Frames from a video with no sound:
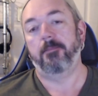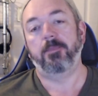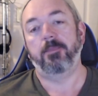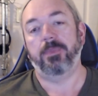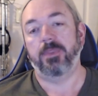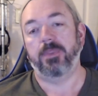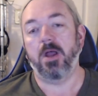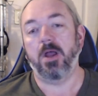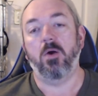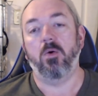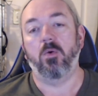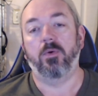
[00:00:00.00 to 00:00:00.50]

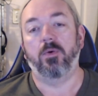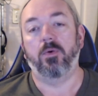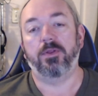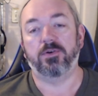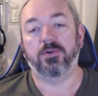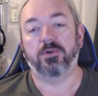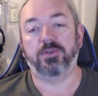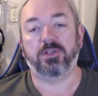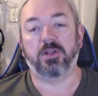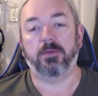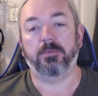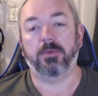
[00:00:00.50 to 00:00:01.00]
No, they're
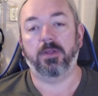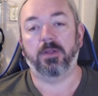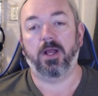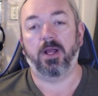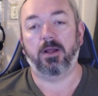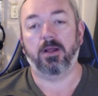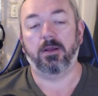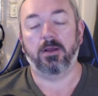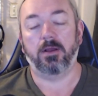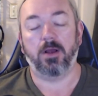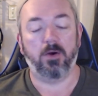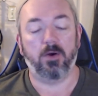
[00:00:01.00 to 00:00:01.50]
just going to be
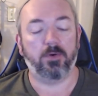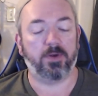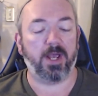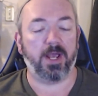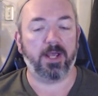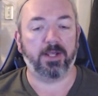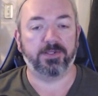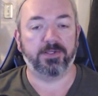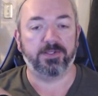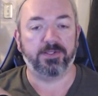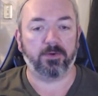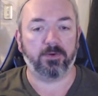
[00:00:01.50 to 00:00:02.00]
like,
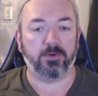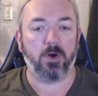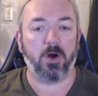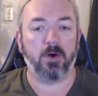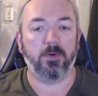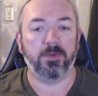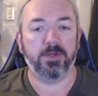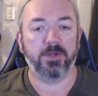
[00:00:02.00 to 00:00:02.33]
okay, so all